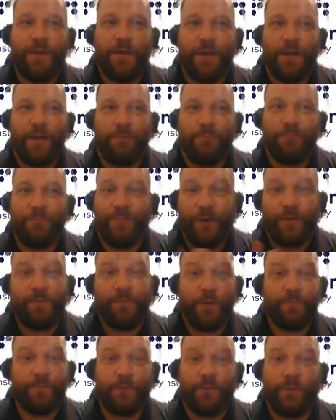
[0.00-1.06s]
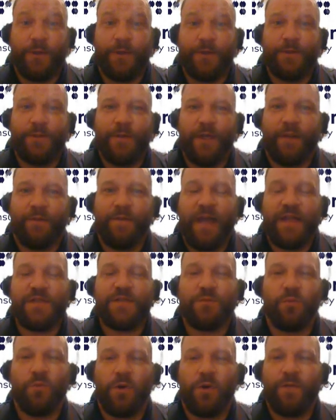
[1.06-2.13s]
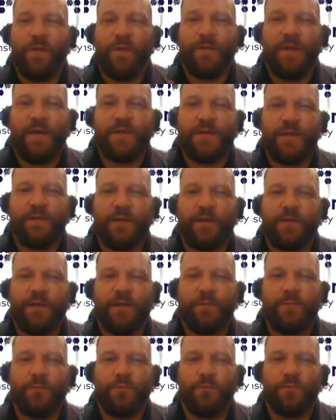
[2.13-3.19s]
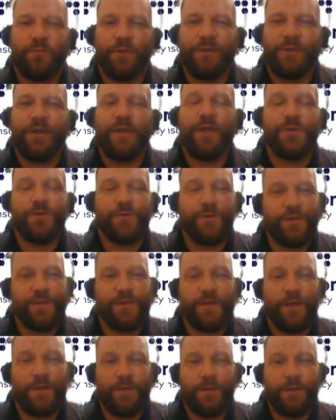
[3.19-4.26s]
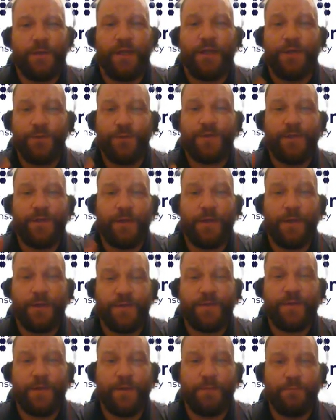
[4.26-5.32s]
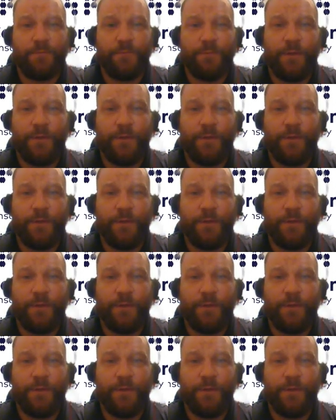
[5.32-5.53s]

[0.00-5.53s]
Um, they're from Florida. And that's one of the things I think that really interest, uh, interested us in them,